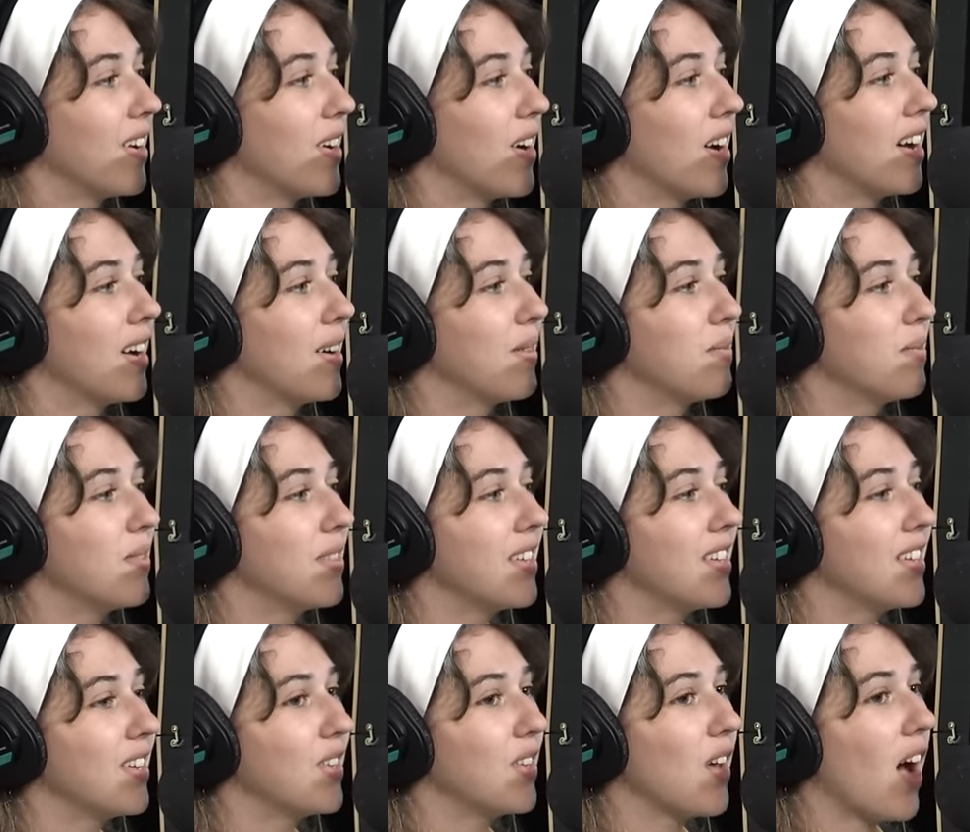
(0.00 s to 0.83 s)
Um,
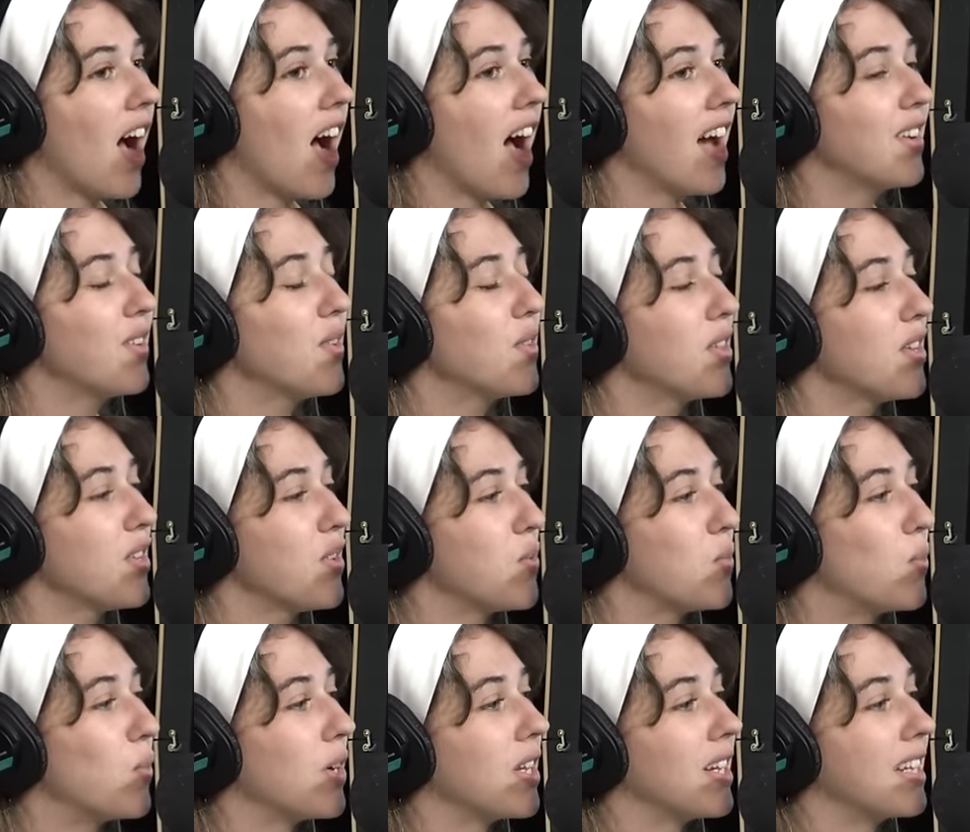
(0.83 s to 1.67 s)
I know that you
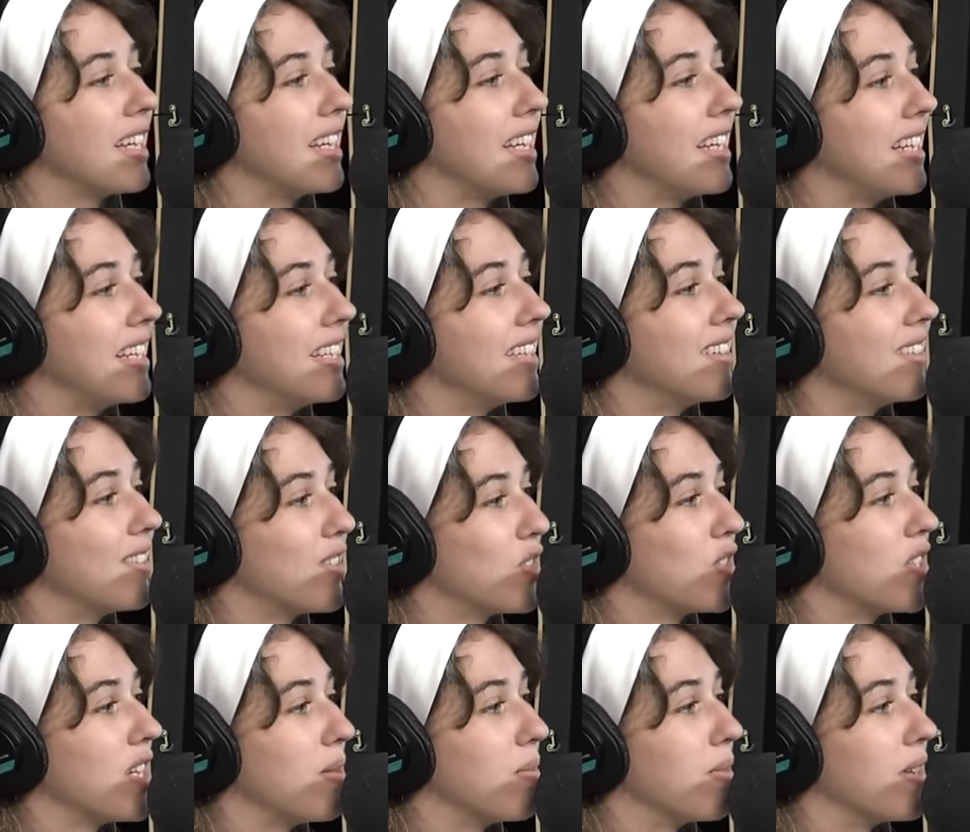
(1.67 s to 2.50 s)
wouldn't eat
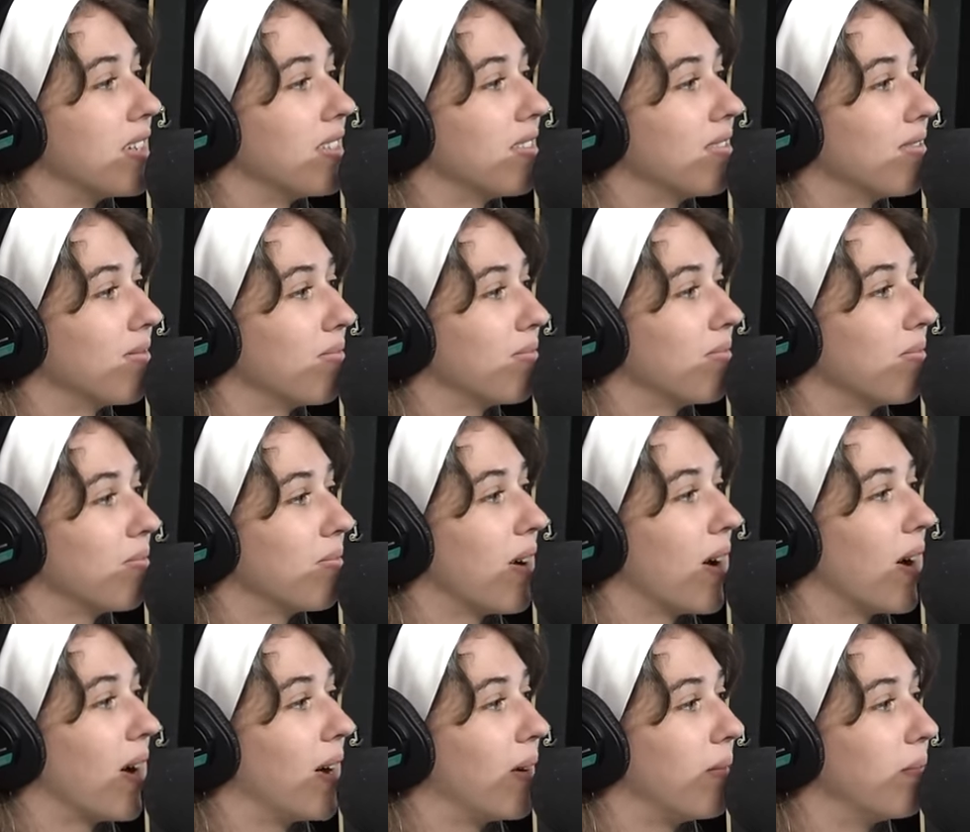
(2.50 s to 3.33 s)
semen,
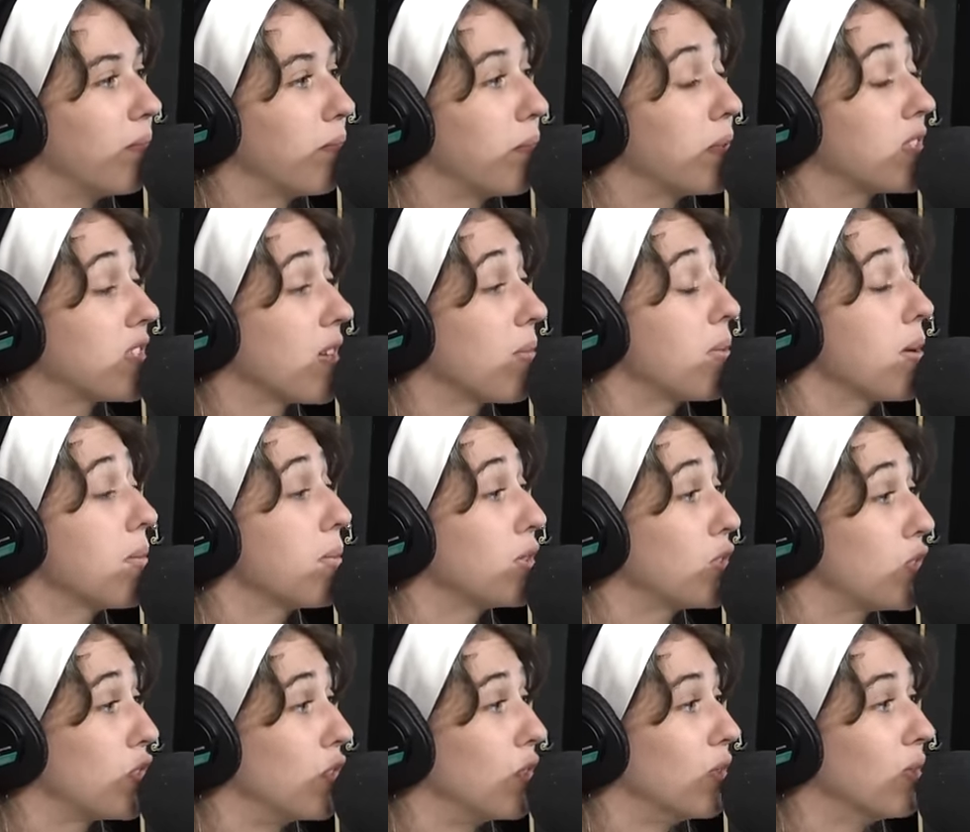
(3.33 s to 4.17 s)
um, but some yep. people
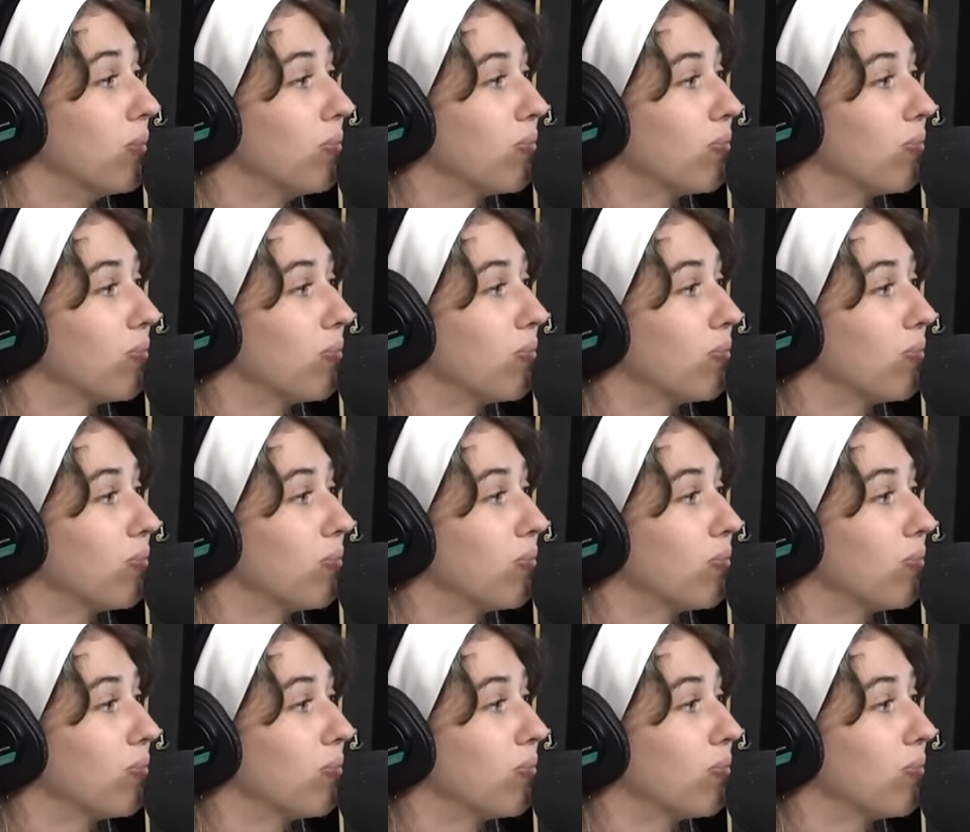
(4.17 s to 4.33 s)
do.